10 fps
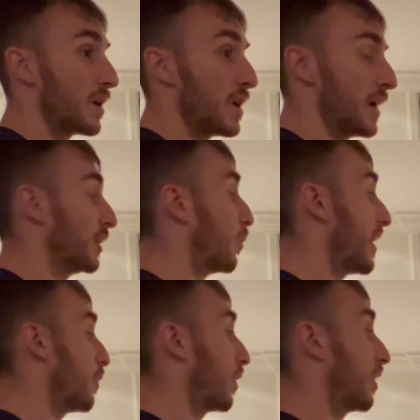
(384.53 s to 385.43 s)
in a way
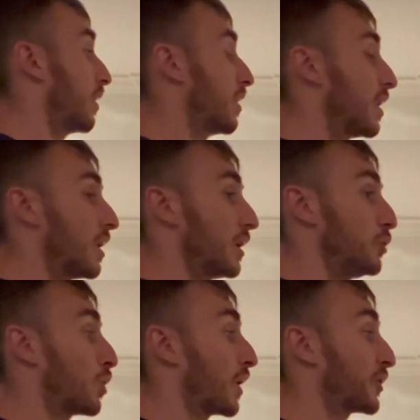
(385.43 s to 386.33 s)
where you
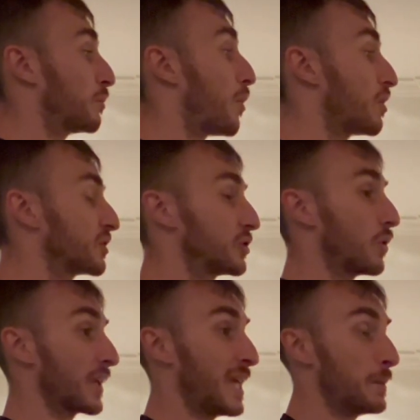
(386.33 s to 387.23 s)
cut the ball so
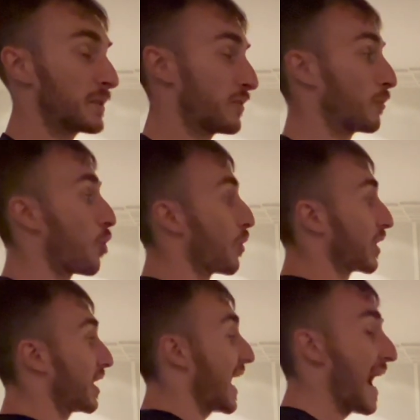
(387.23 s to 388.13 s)
it keeps it from
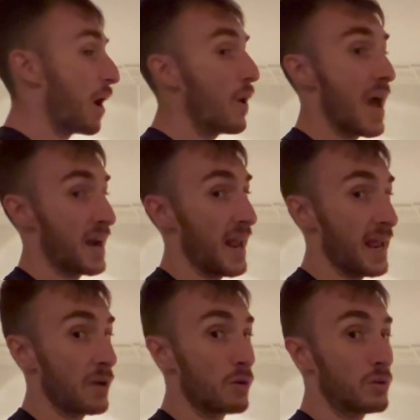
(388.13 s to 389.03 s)
going out at an
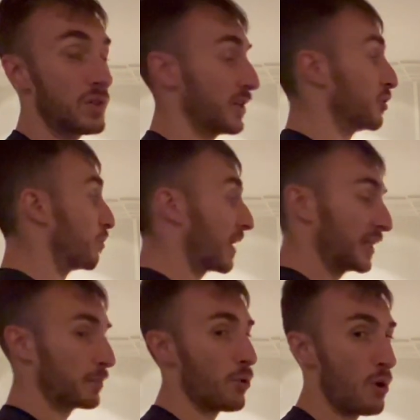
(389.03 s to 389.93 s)
angle and you're bringing
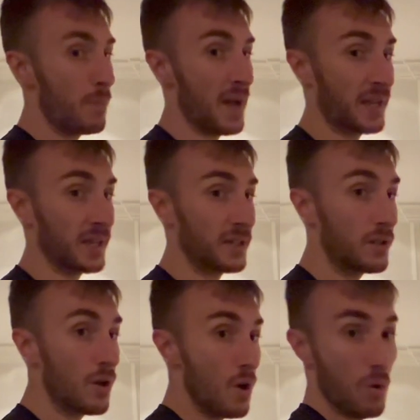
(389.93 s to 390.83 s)
the ball back in.
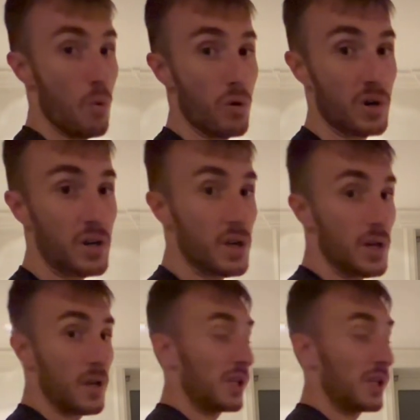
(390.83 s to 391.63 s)
Or you